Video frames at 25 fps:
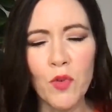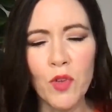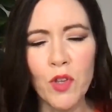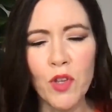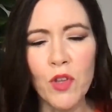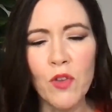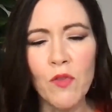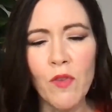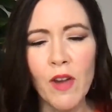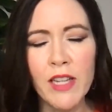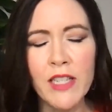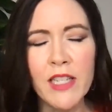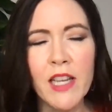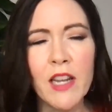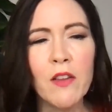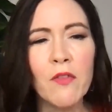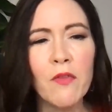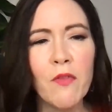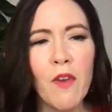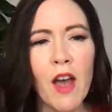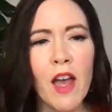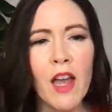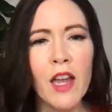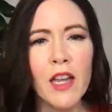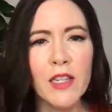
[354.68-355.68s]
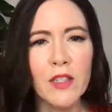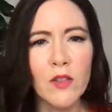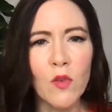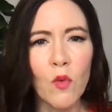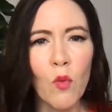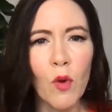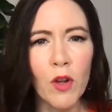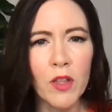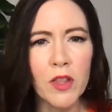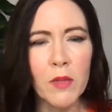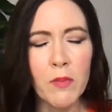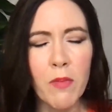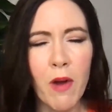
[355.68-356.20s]
you've identified
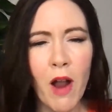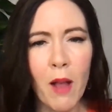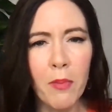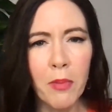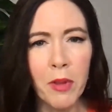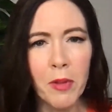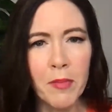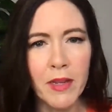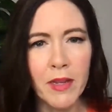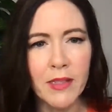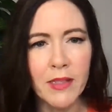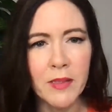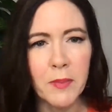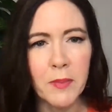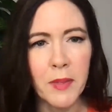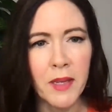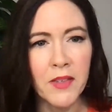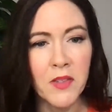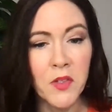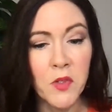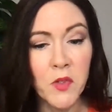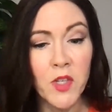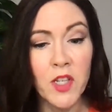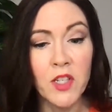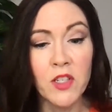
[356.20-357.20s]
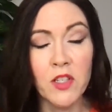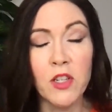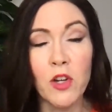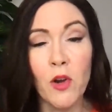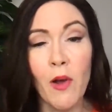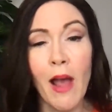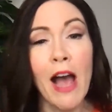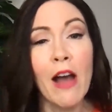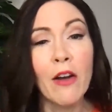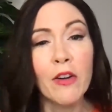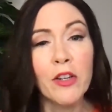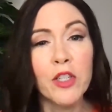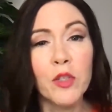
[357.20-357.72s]
what the problem is, because you said,
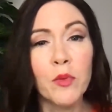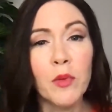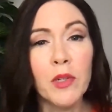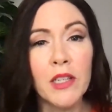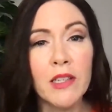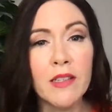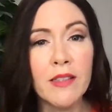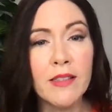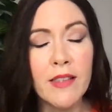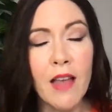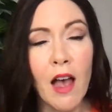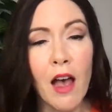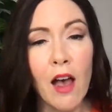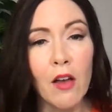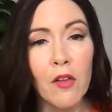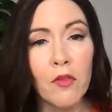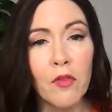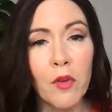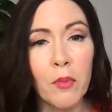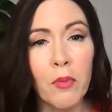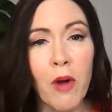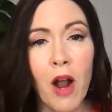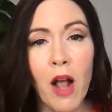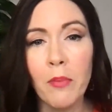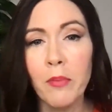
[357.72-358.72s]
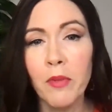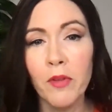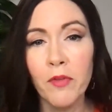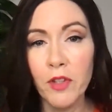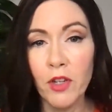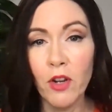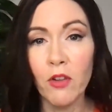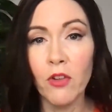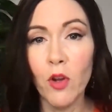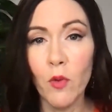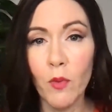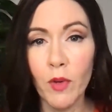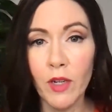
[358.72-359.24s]
how can you really solve a problem if you
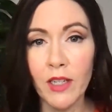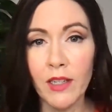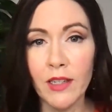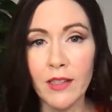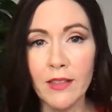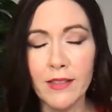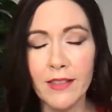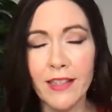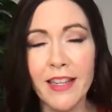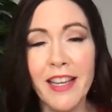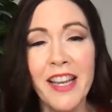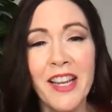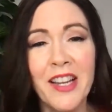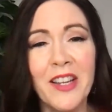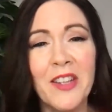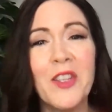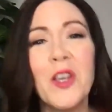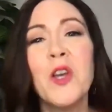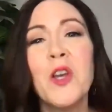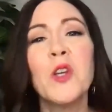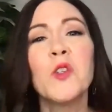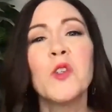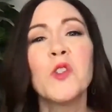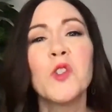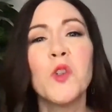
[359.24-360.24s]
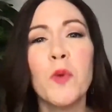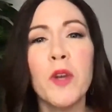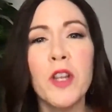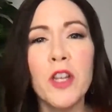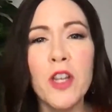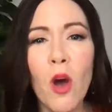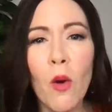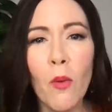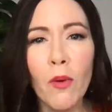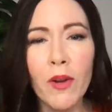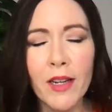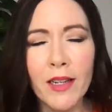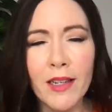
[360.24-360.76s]
don't know what it is? So we
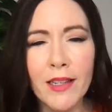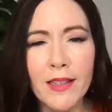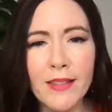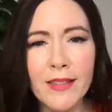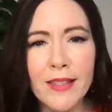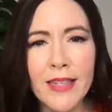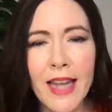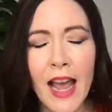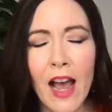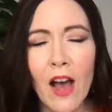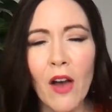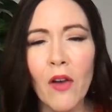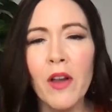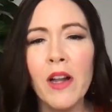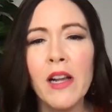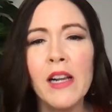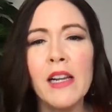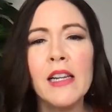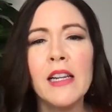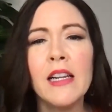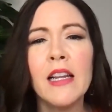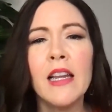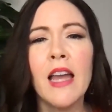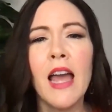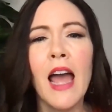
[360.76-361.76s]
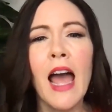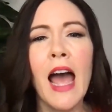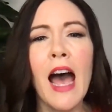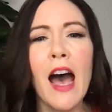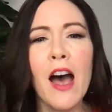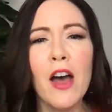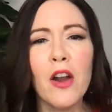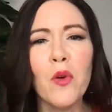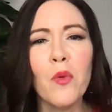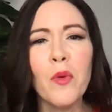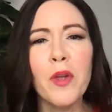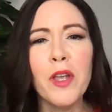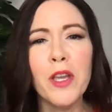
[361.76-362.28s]
know what it is now.
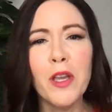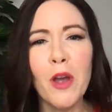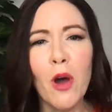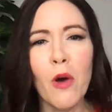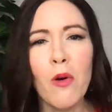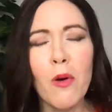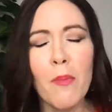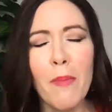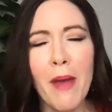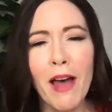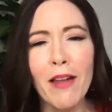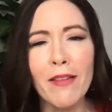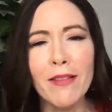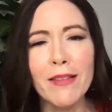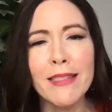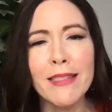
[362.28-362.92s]
How do we go about